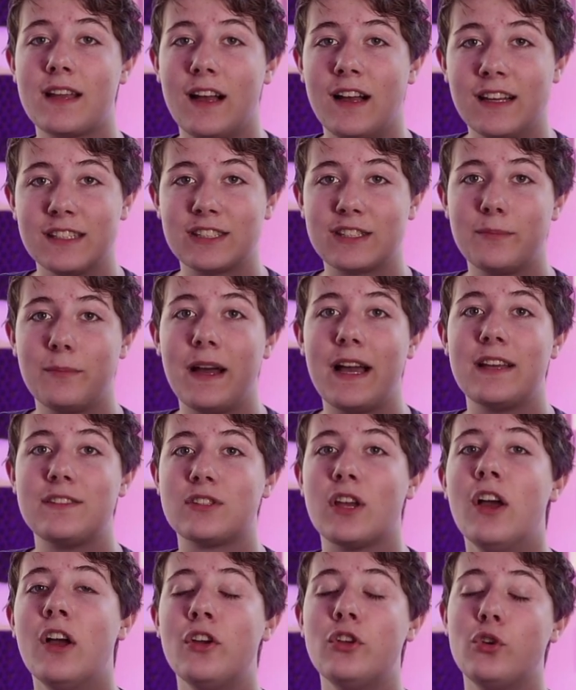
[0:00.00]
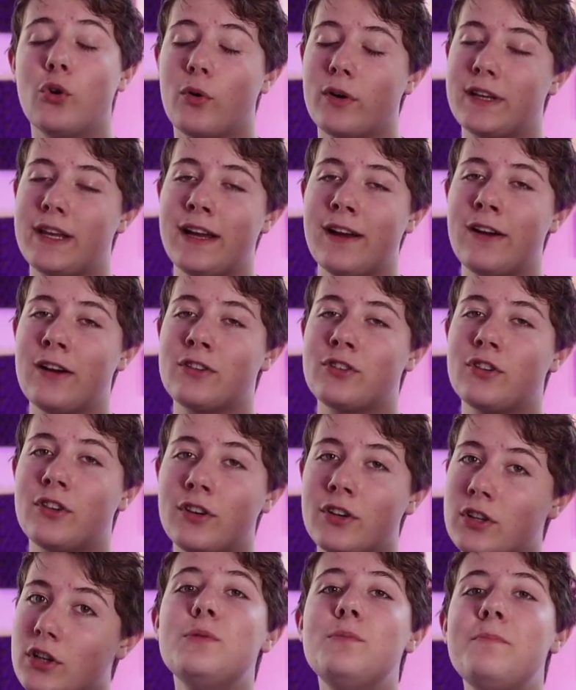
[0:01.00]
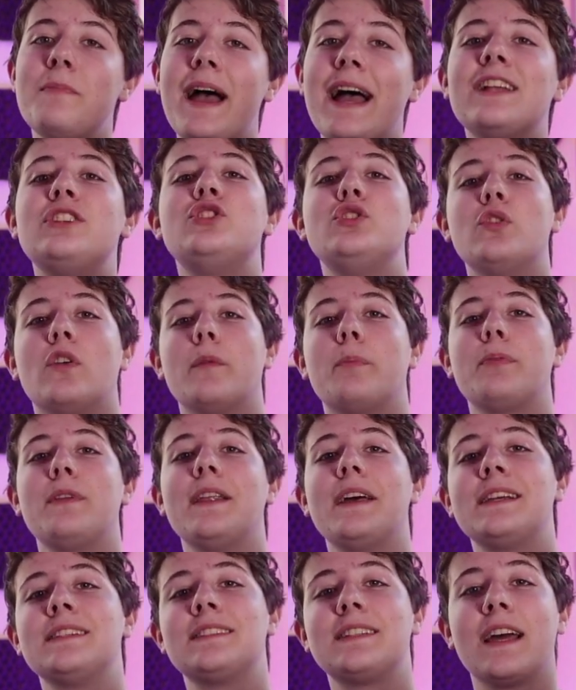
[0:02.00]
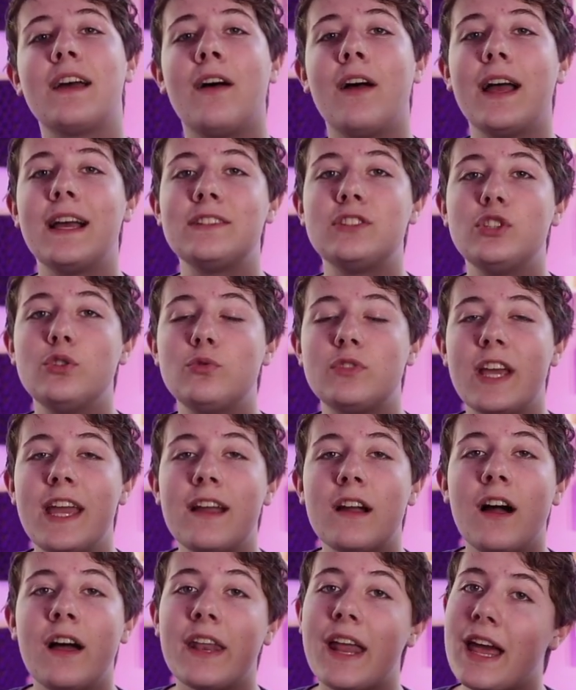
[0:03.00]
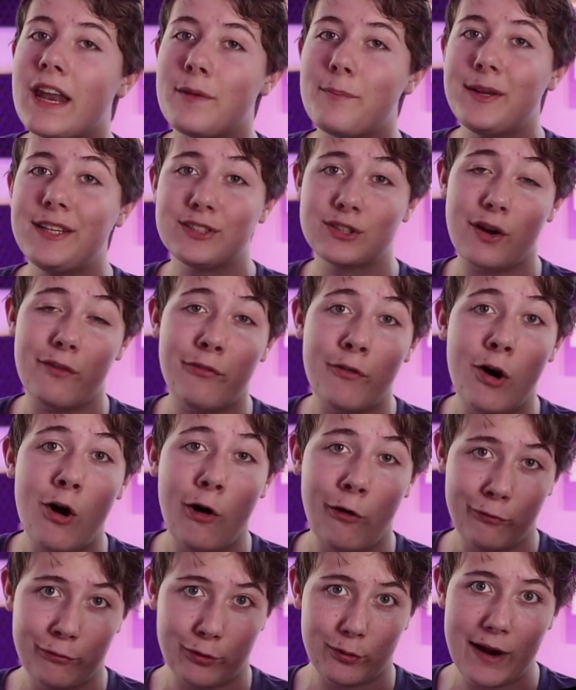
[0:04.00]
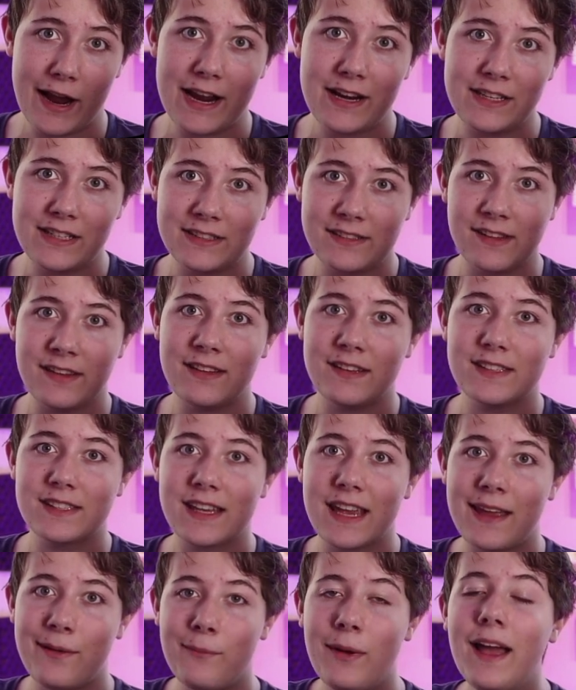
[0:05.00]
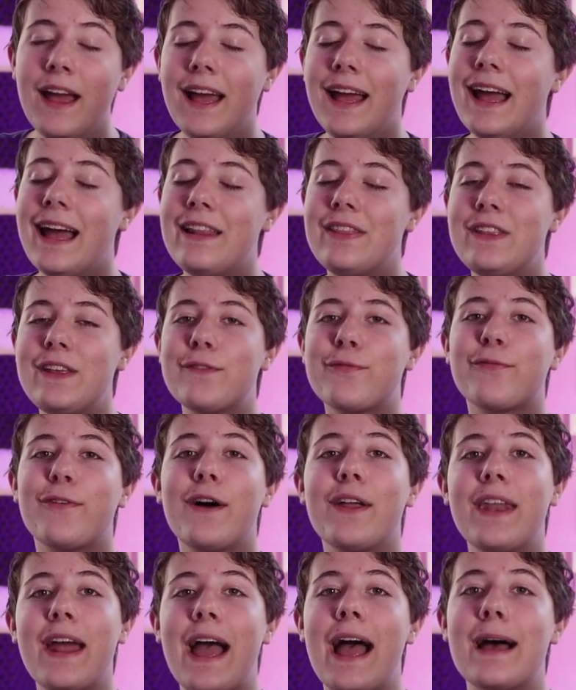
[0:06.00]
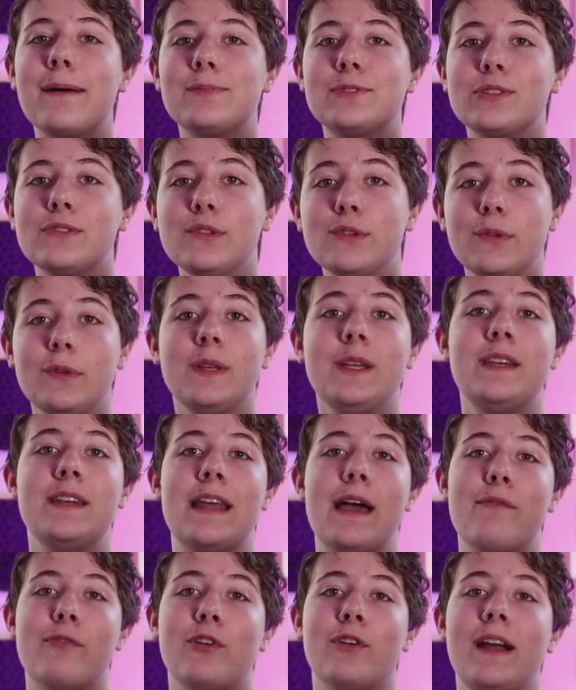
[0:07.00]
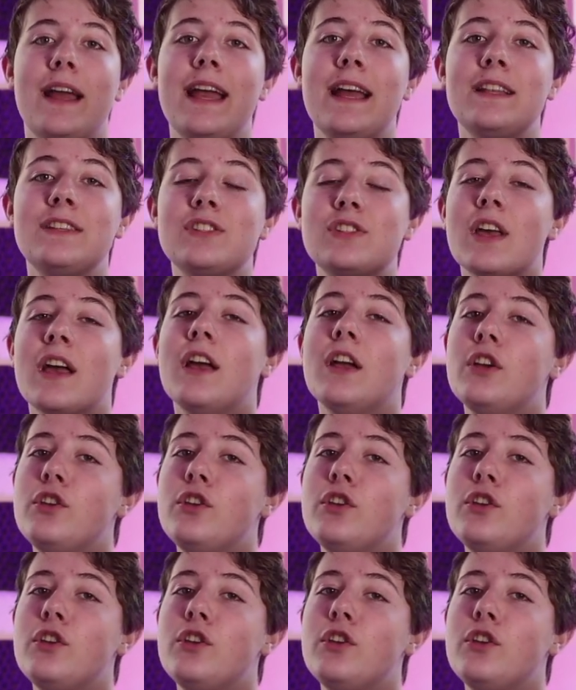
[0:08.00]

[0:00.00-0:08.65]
customize your character to match your playstyle as you take on enemies of all varieties in this game, and the fun absolutely never ends.